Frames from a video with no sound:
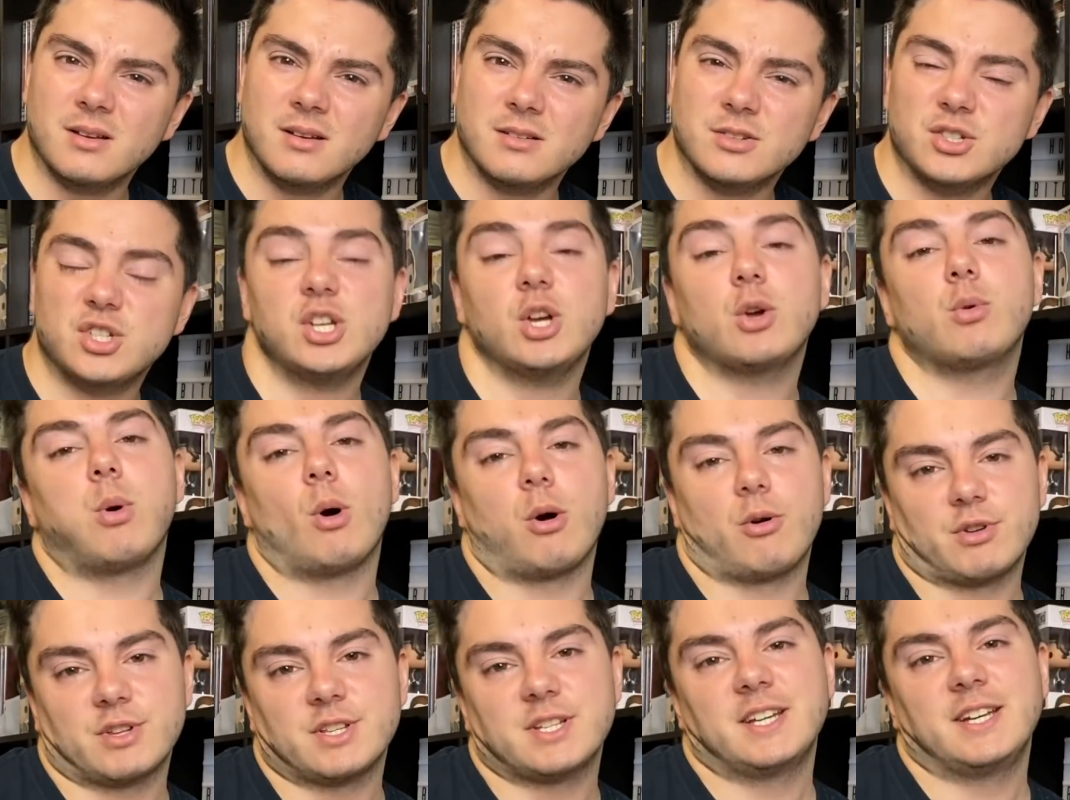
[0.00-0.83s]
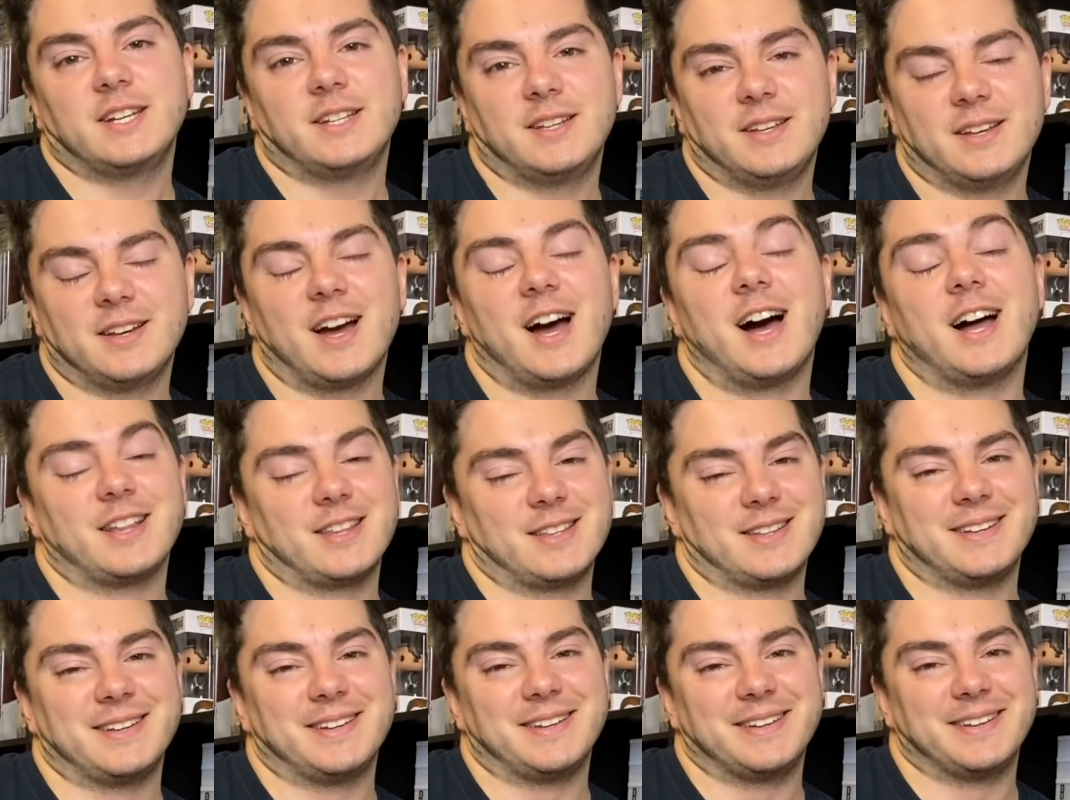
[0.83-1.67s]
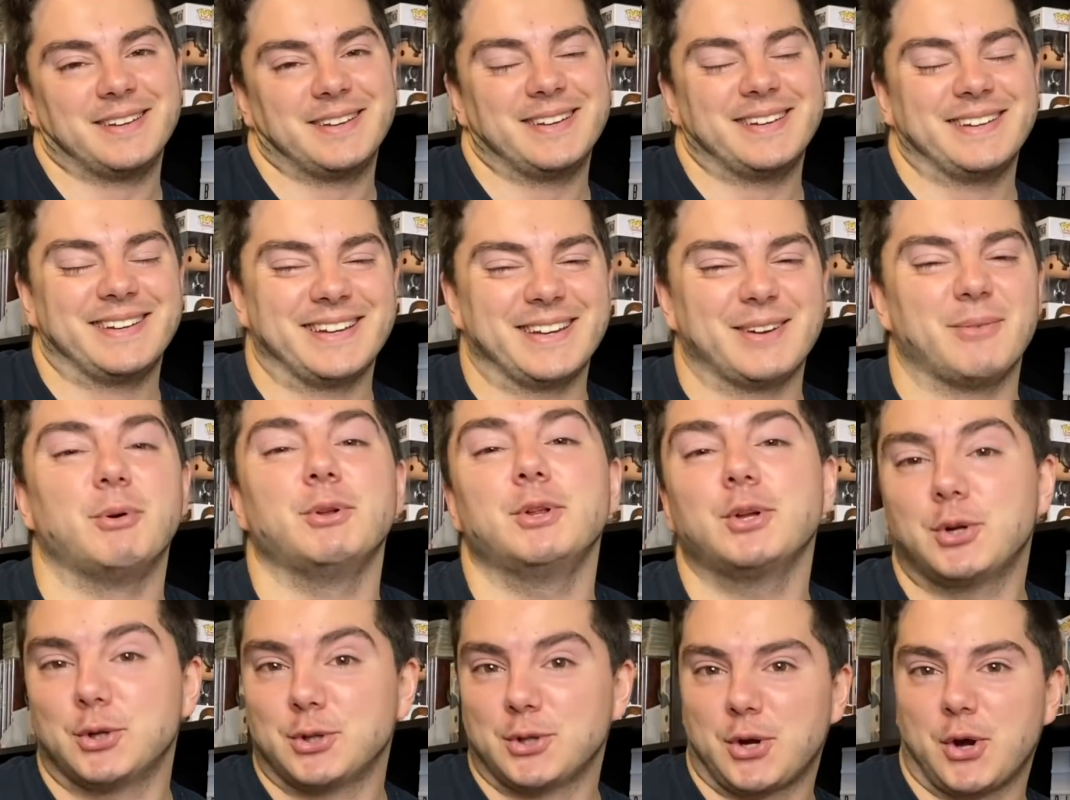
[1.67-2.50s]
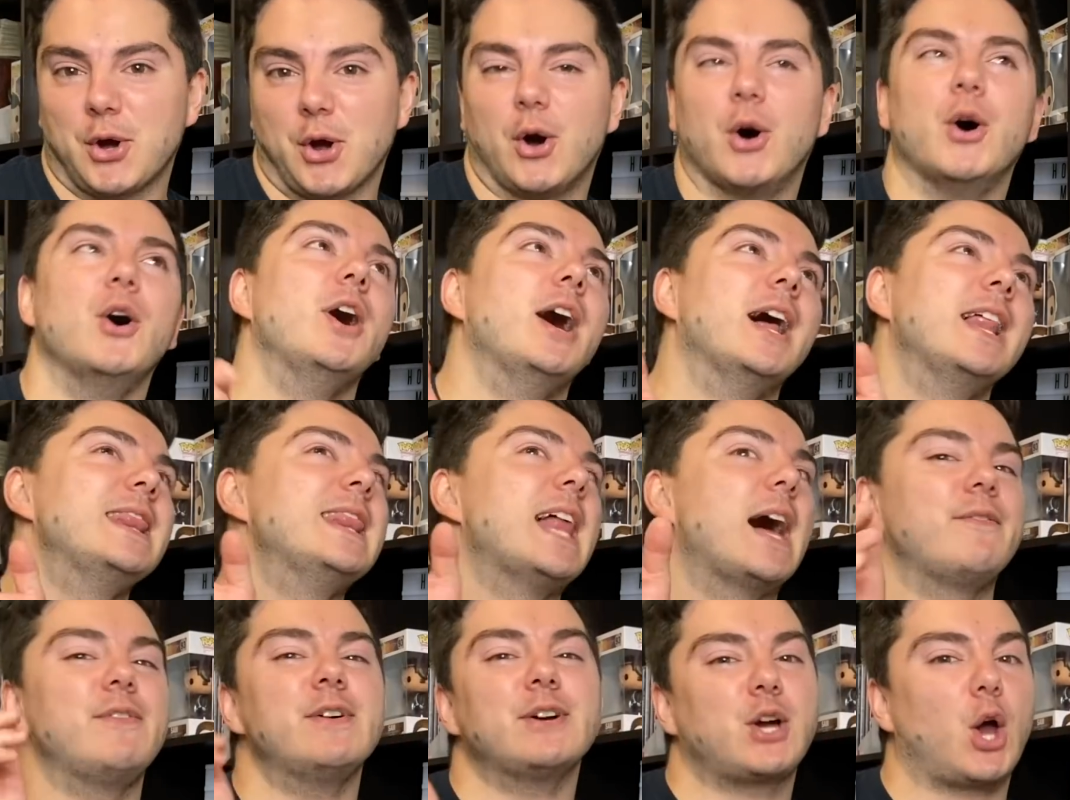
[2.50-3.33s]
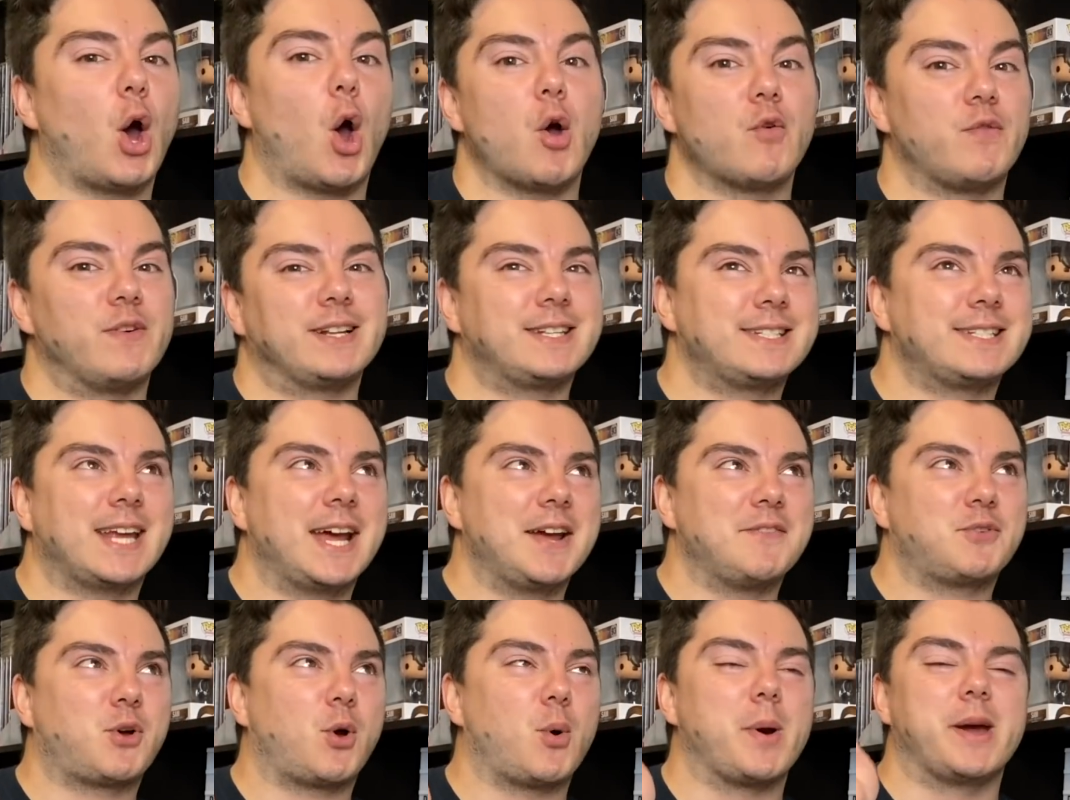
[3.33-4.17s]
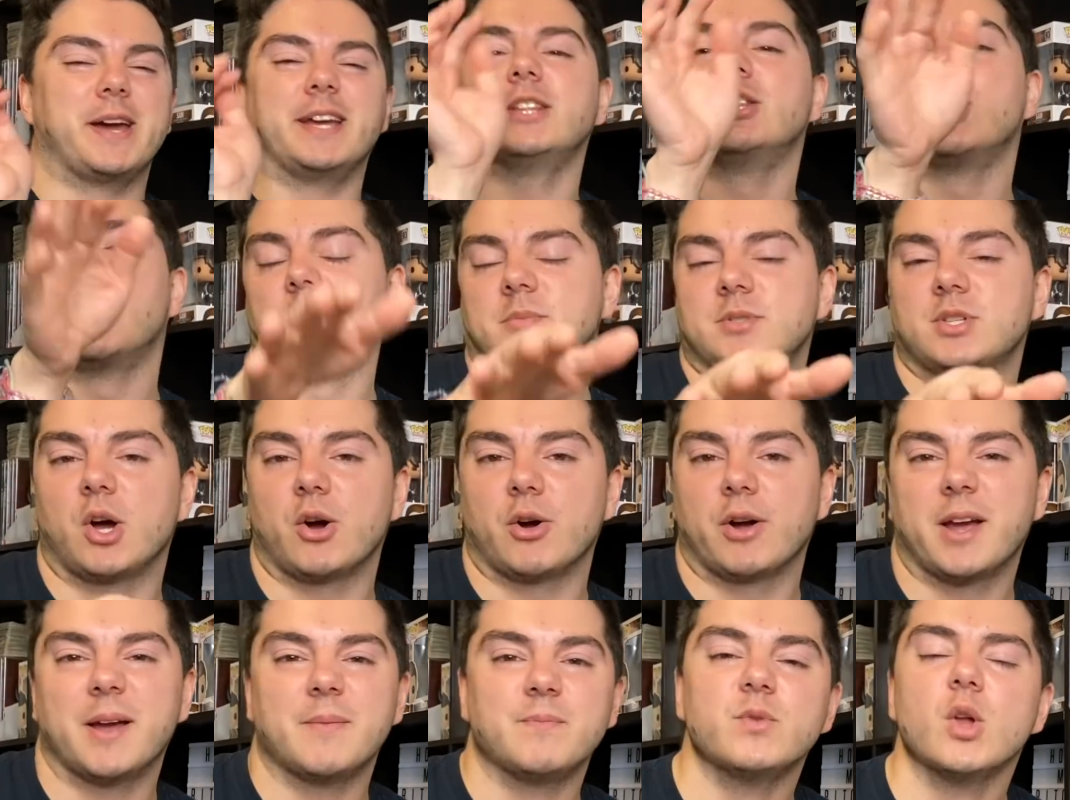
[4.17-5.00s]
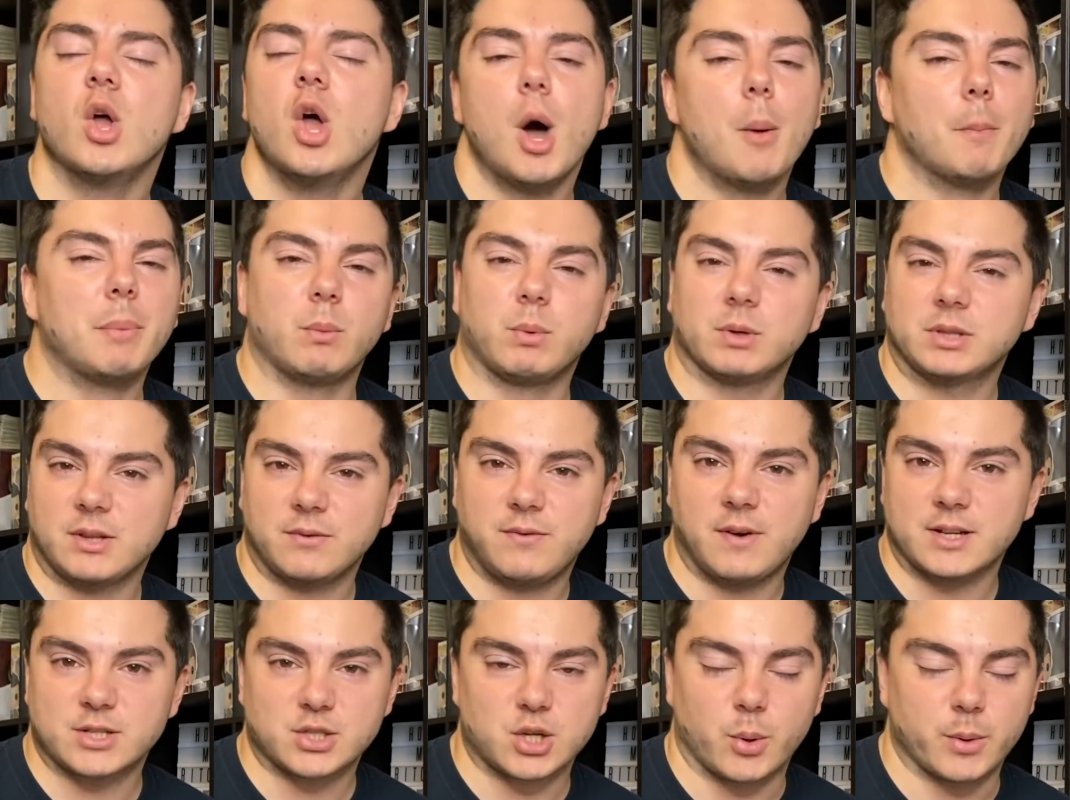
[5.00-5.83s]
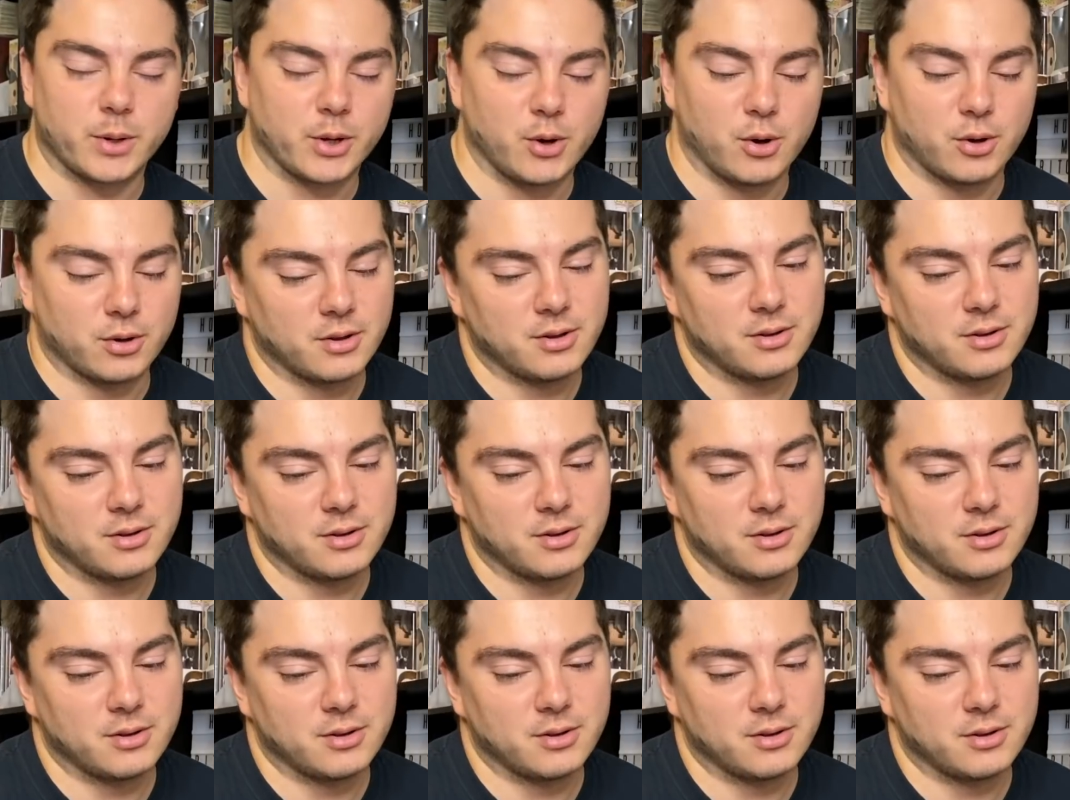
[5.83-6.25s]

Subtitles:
She quarantining, honey. What a good girl. Love a COVID-safe queen. No, I'm sorry. But what the fuck's going on?